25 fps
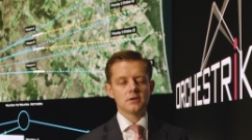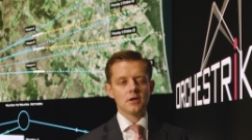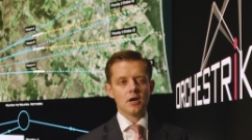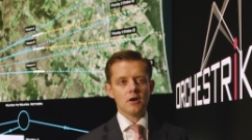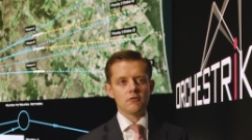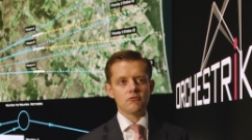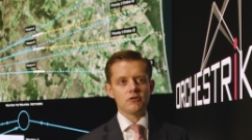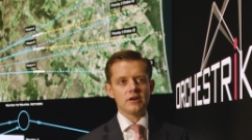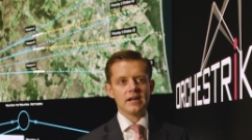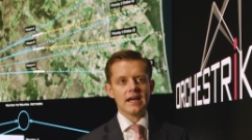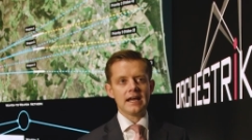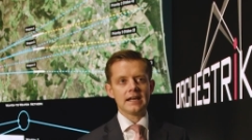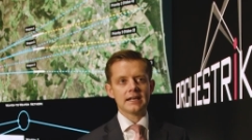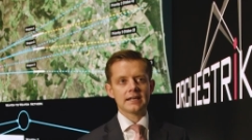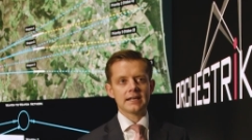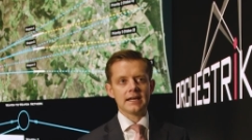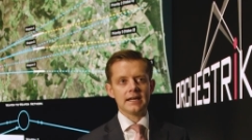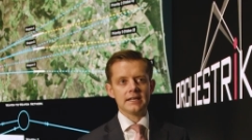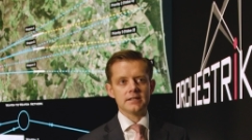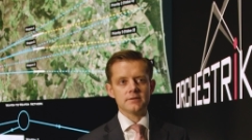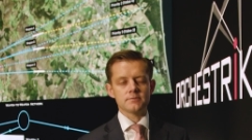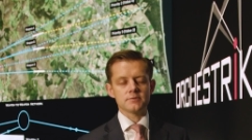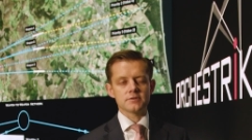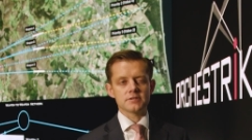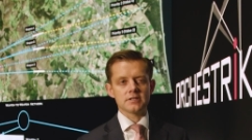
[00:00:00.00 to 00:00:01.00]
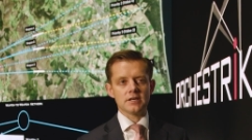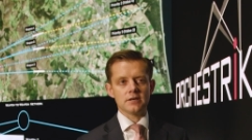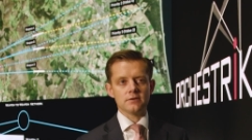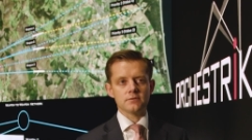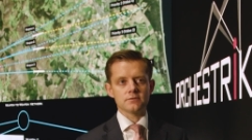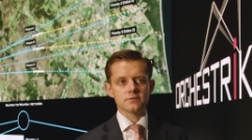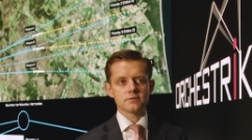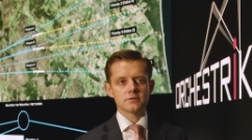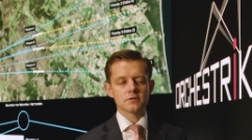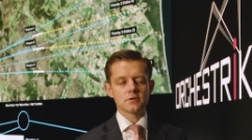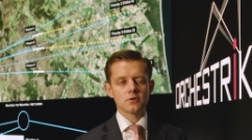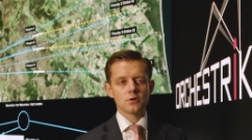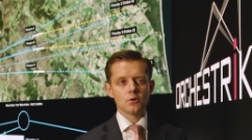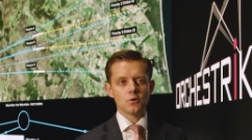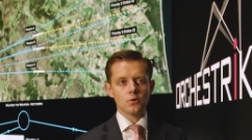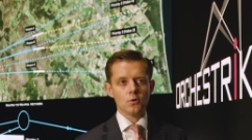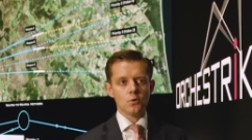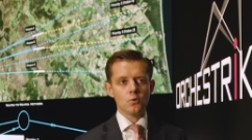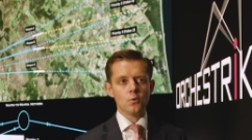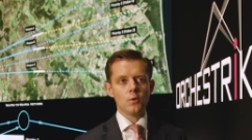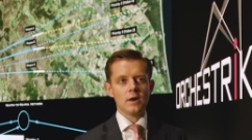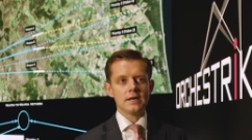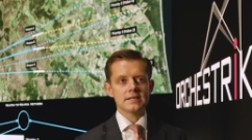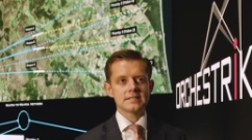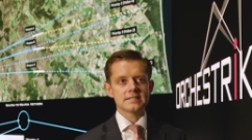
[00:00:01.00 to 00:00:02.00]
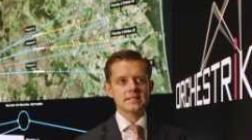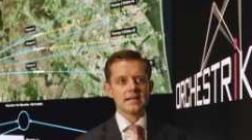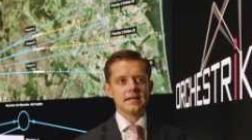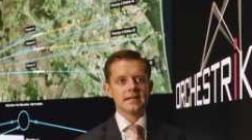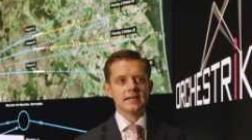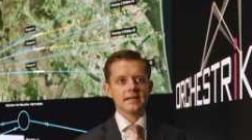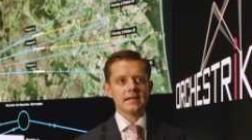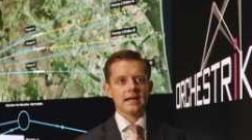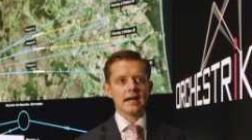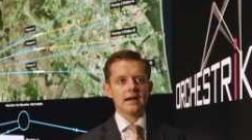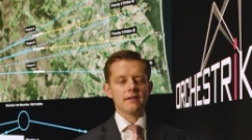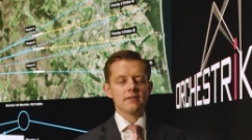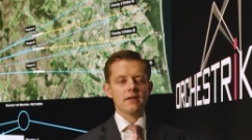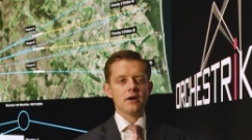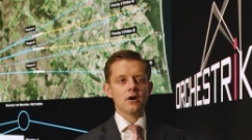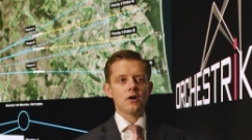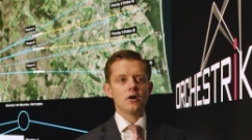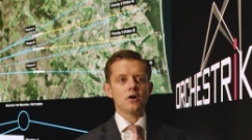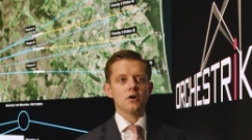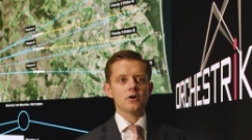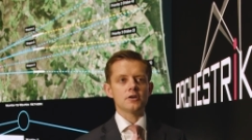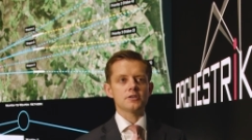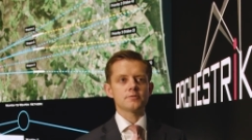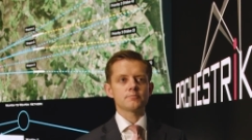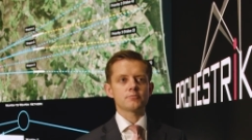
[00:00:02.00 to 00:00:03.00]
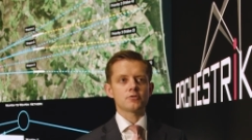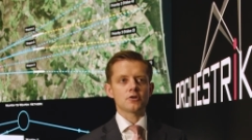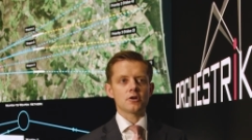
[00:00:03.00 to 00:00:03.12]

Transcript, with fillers: and reallocate themselves, always taking out that highest